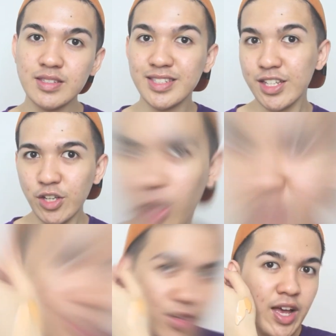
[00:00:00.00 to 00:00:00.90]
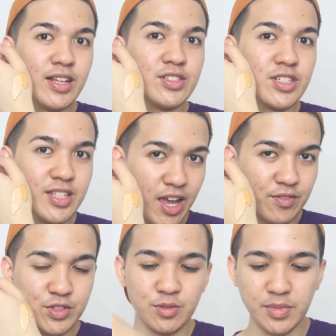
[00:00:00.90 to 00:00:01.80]
skin tone. So, I'll just
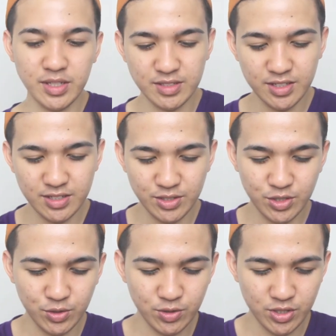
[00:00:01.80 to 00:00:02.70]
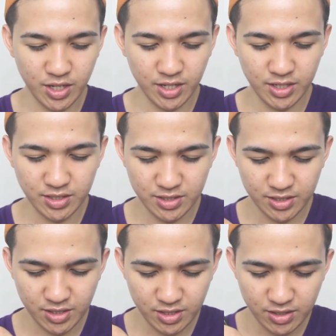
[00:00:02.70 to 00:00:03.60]
have to mix these two shades.